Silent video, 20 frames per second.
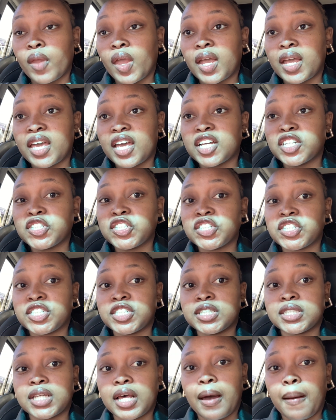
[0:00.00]
get
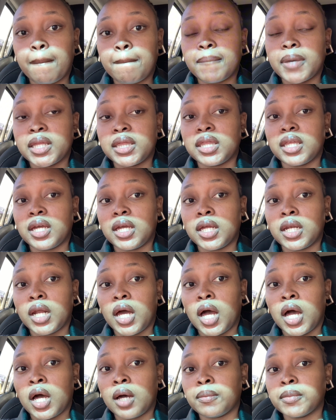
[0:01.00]
shoes up, but then
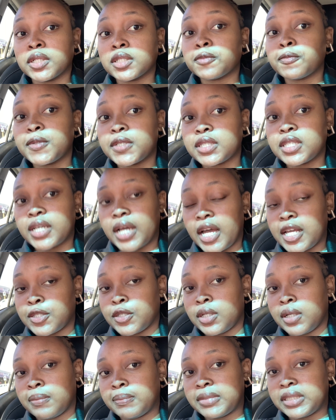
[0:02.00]
I'll speak to you guys
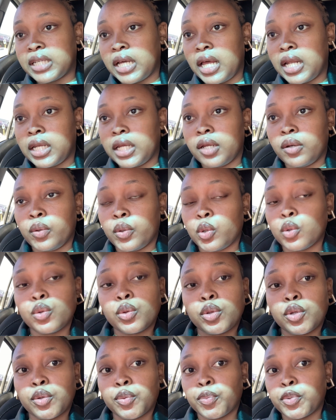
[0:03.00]
when I'm done and go
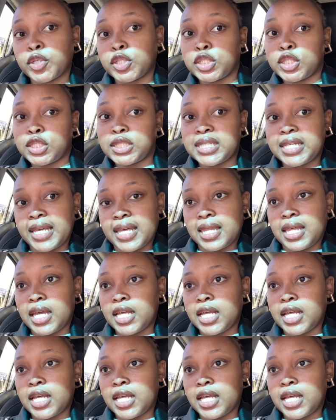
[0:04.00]
through the process together,